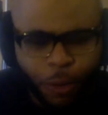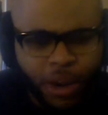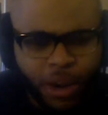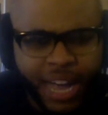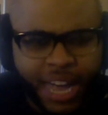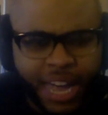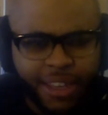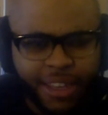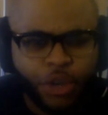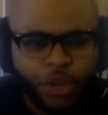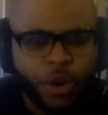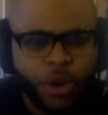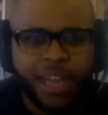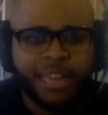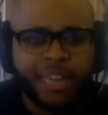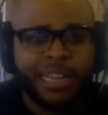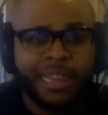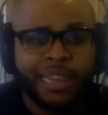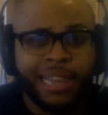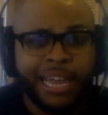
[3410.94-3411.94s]
a guy that's
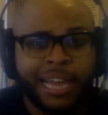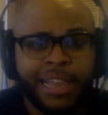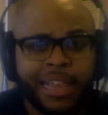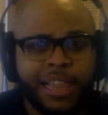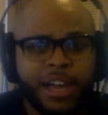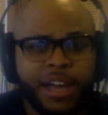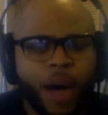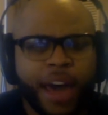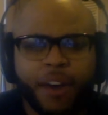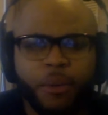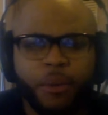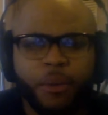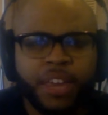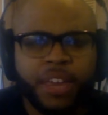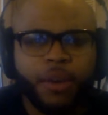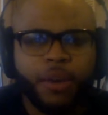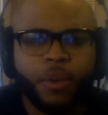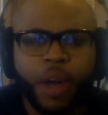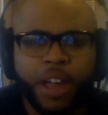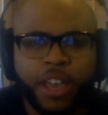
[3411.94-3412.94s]
trying to lay low, I don't
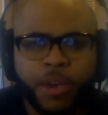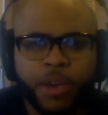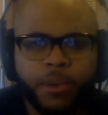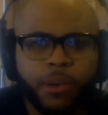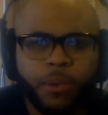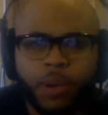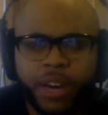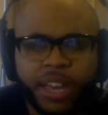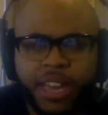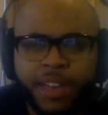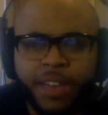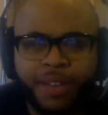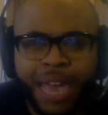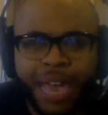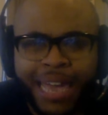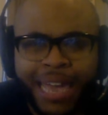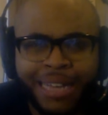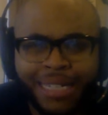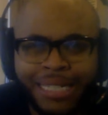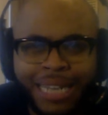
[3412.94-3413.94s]
get why you would want to give
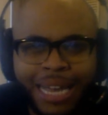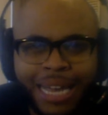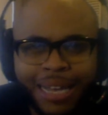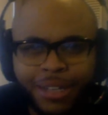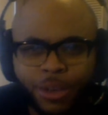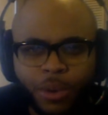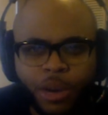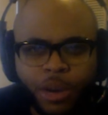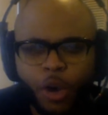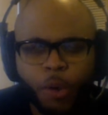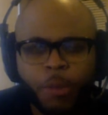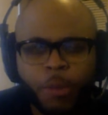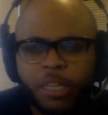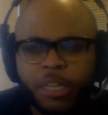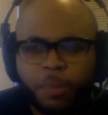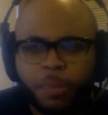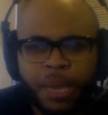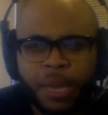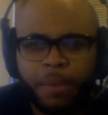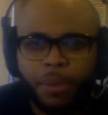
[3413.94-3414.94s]
hand signs around a whole
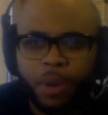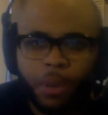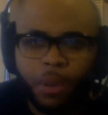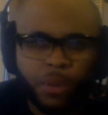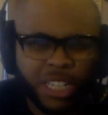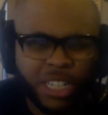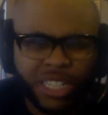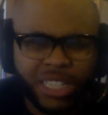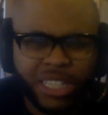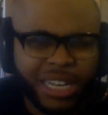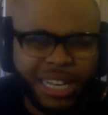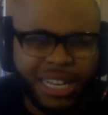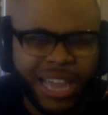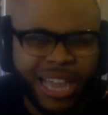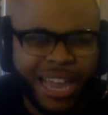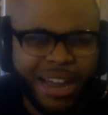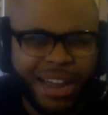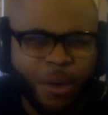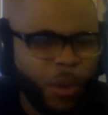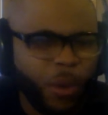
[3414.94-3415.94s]
bunch of people. It would just look
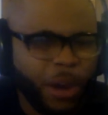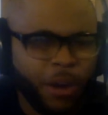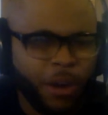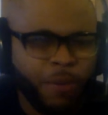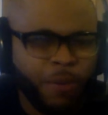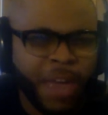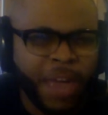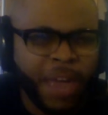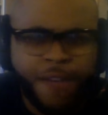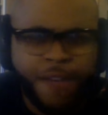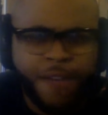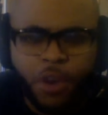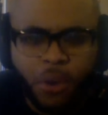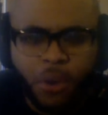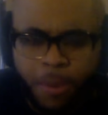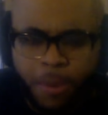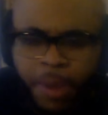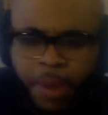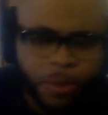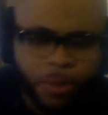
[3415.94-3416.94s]
like weird
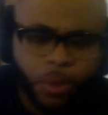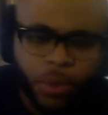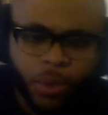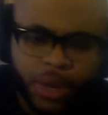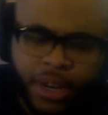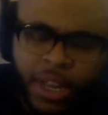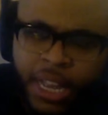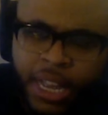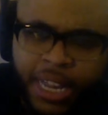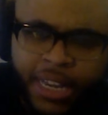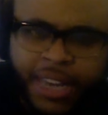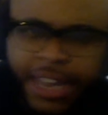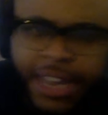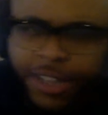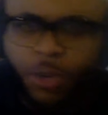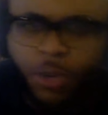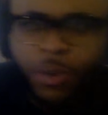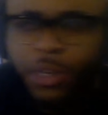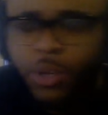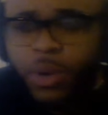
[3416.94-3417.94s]
behavior and people would connect
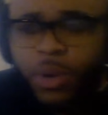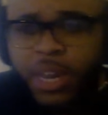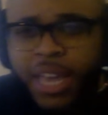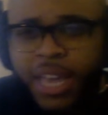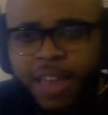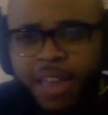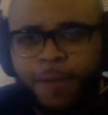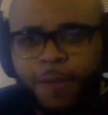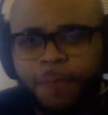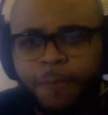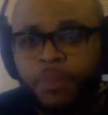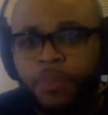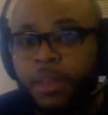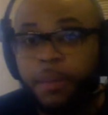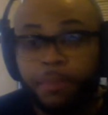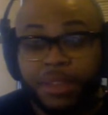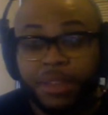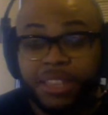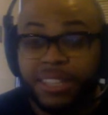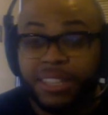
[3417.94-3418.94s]
two and two together.
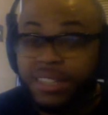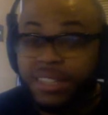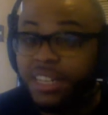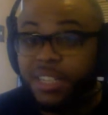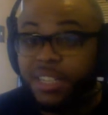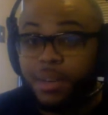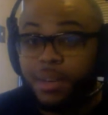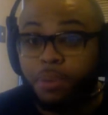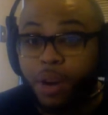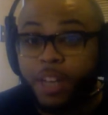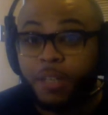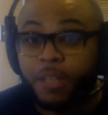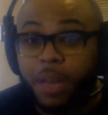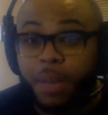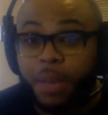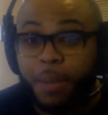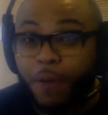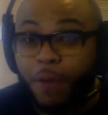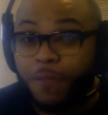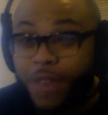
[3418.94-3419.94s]
But this does impress me
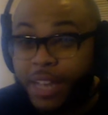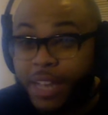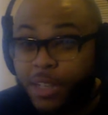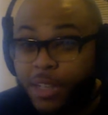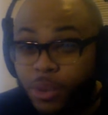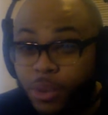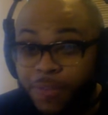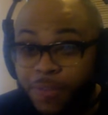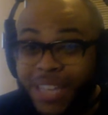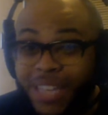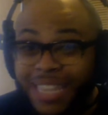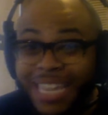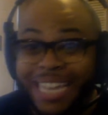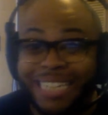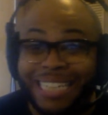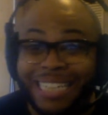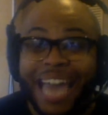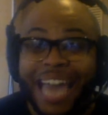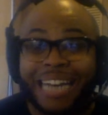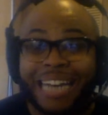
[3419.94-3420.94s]
about Faisal, the fact that
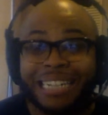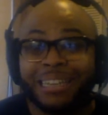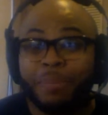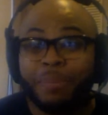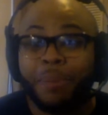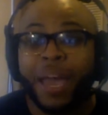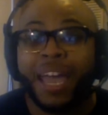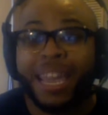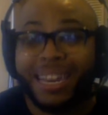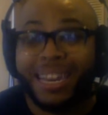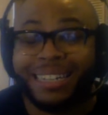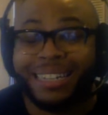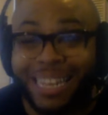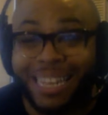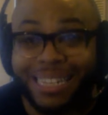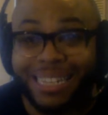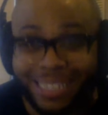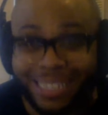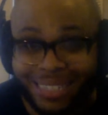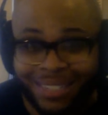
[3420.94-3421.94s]
he's actually paying
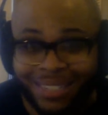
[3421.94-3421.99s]
attention to